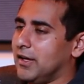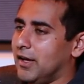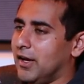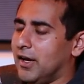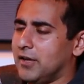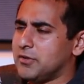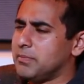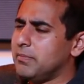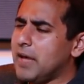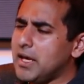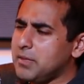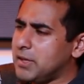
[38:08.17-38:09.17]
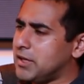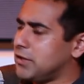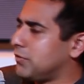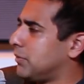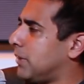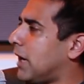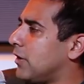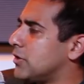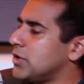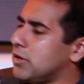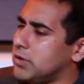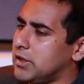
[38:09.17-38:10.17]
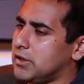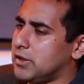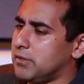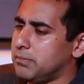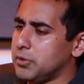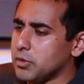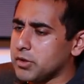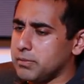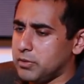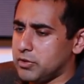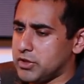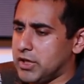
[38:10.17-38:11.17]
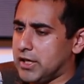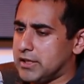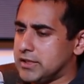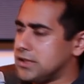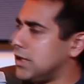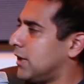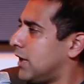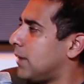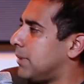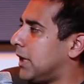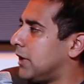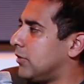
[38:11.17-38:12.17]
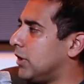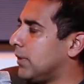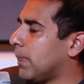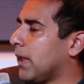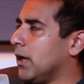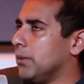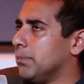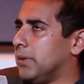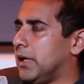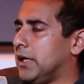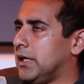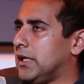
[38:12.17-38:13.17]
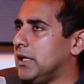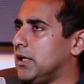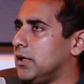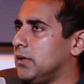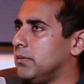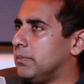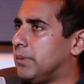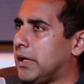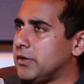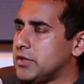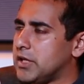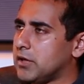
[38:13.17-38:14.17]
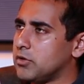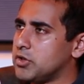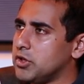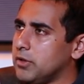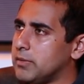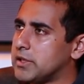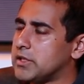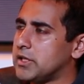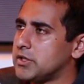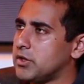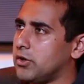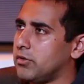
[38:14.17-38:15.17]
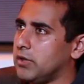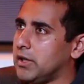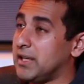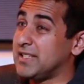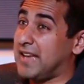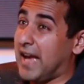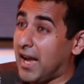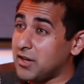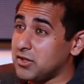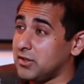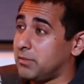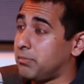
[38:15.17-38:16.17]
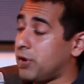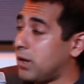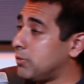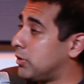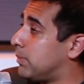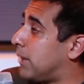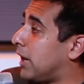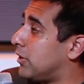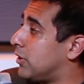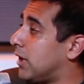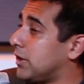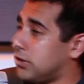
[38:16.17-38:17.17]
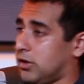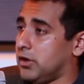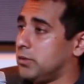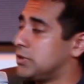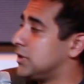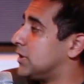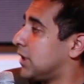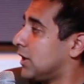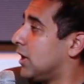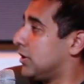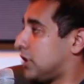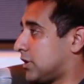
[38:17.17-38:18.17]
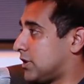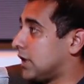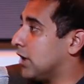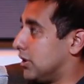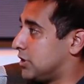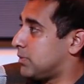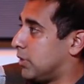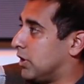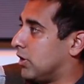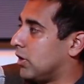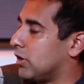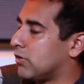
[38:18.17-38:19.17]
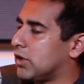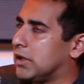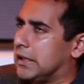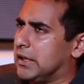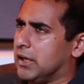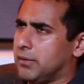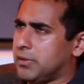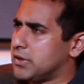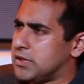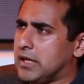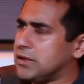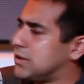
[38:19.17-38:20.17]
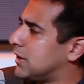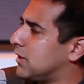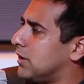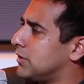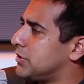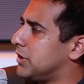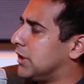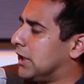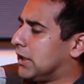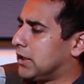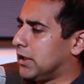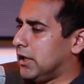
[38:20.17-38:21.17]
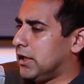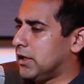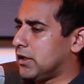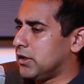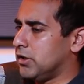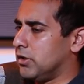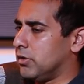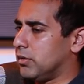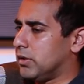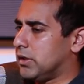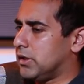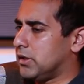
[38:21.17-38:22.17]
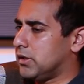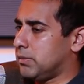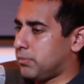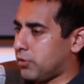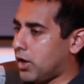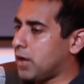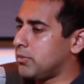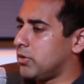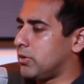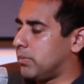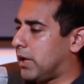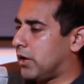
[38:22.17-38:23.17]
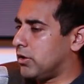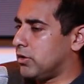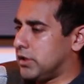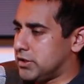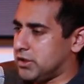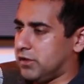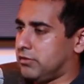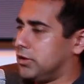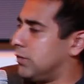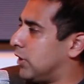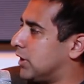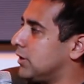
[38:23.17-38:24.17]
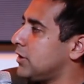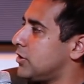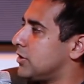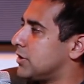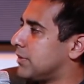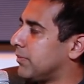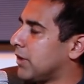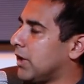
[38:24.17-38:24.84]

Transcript: There's many, many different barriers. Now, in pure computer science, it's not that bad, right? But in biotech or genomics, I started to realize actually the primary barrier, I thought it was the technology, because technology is pretty hard, right? But it's not the technology. Like, you know, the primary barrier is definitely regulations.